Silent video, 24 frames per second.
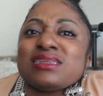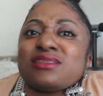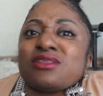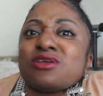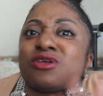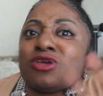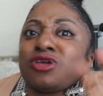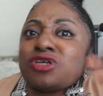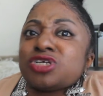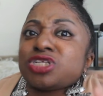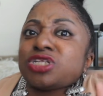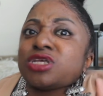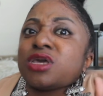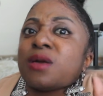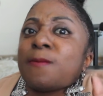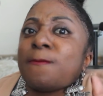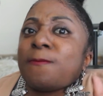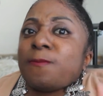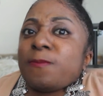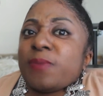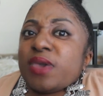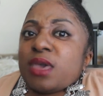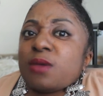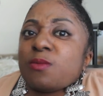and they're usually
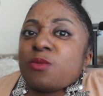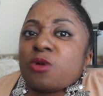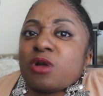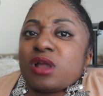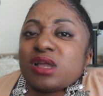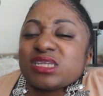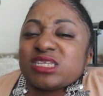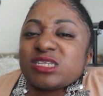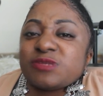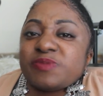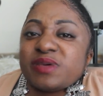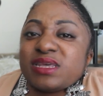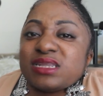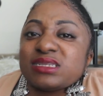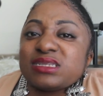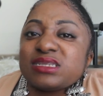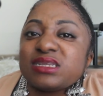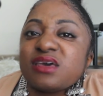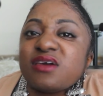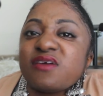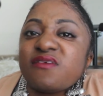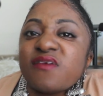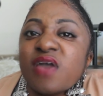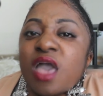a bit more
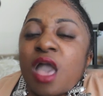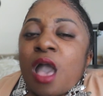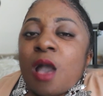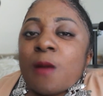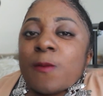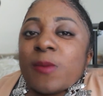expensive,